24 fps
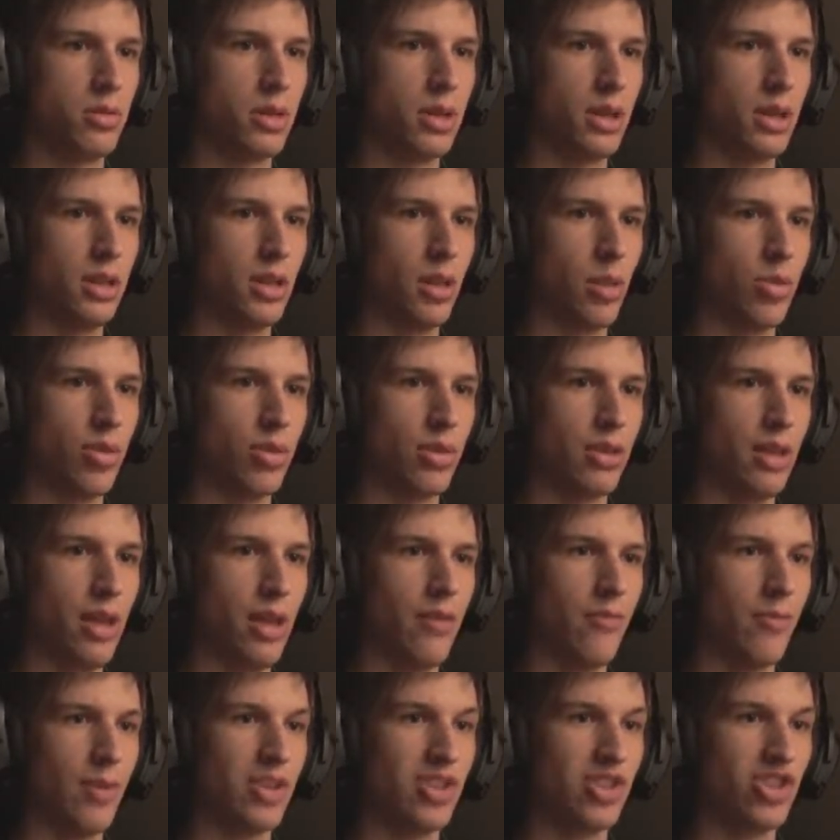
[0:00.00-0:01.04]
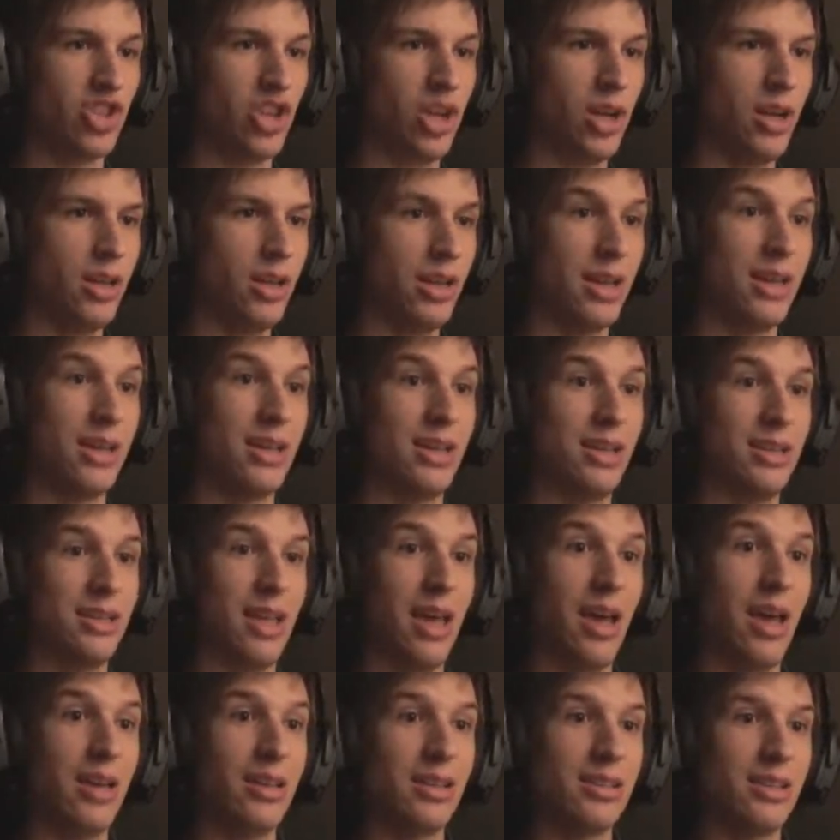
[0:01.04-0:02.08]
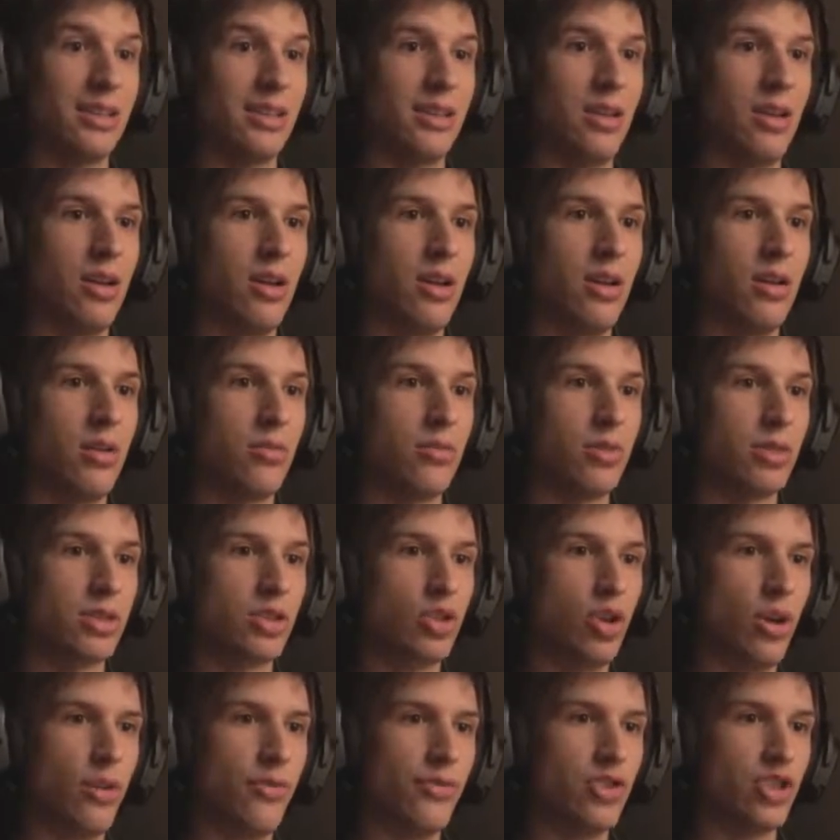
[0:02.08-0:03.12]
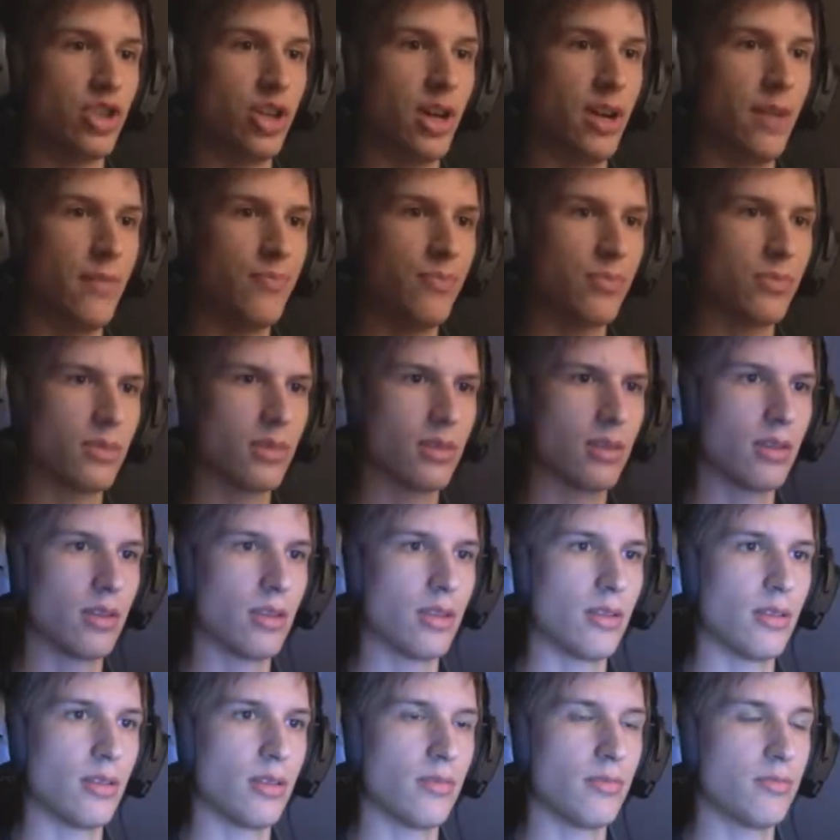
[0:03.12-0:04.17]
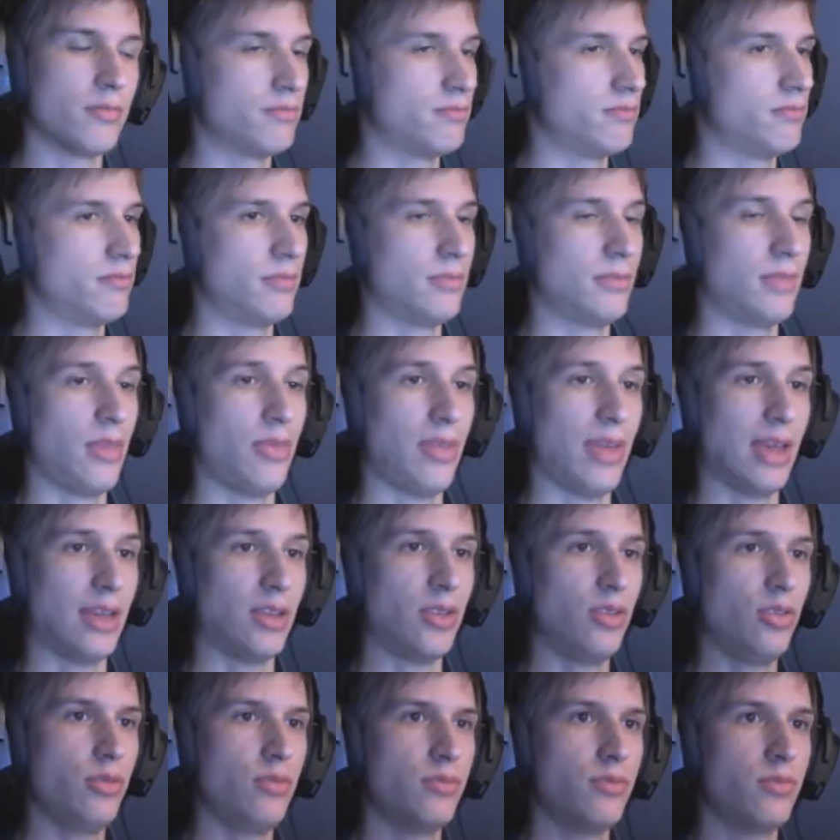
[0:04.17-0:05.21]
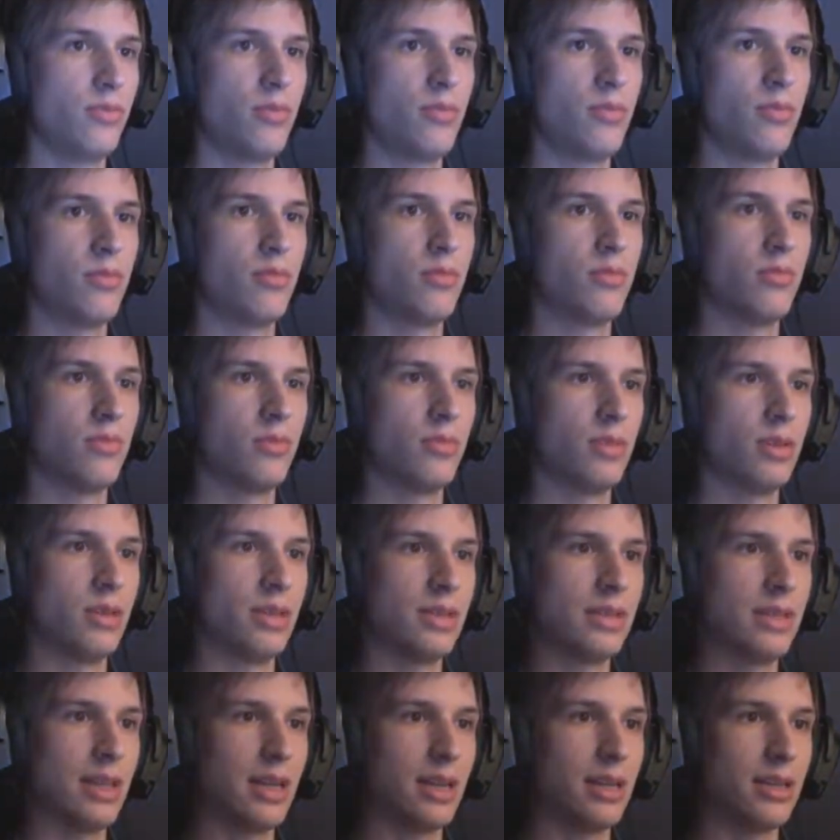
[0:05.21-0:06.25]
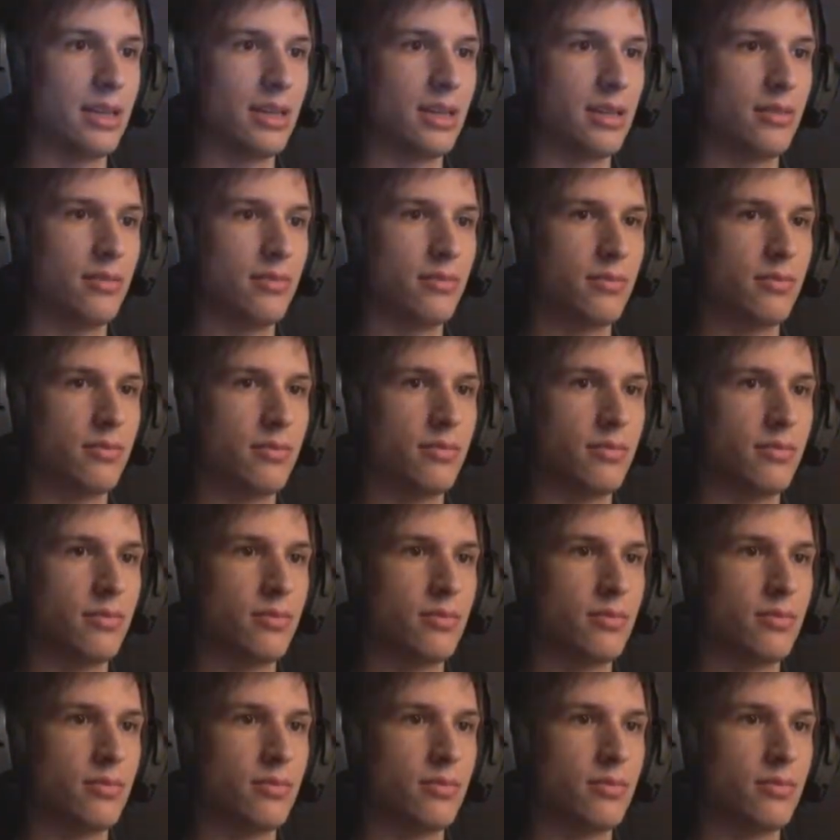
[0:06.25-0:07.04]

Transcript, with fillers: Okay, nothing there. I have my chair. Uh, there is a reserved chair. Thank you. Where is, there... is she?